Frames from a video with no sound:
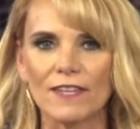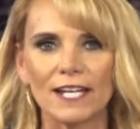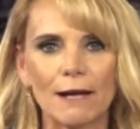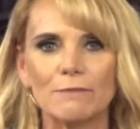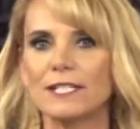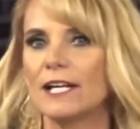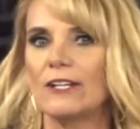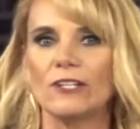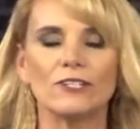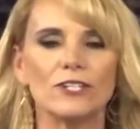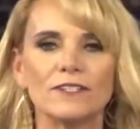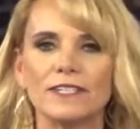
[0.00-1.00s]
then I'm telling
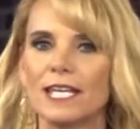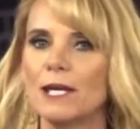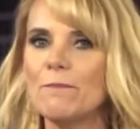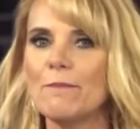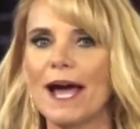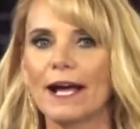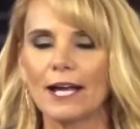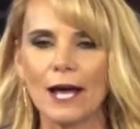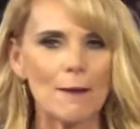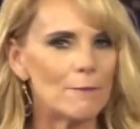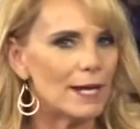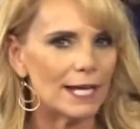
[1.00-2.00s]
you, just get back
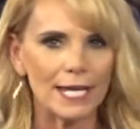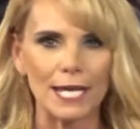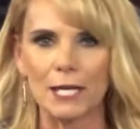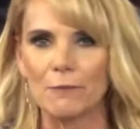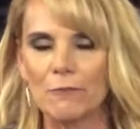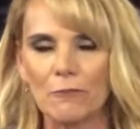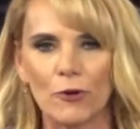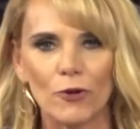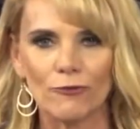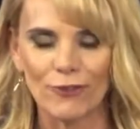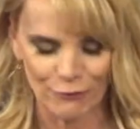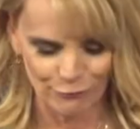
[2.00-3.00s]
up and keep
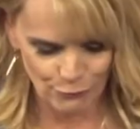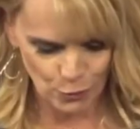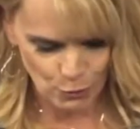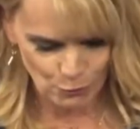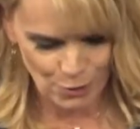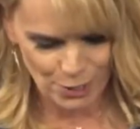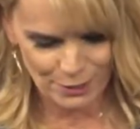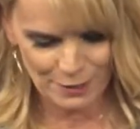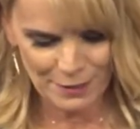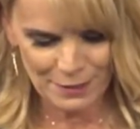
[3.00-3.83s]
moving forward.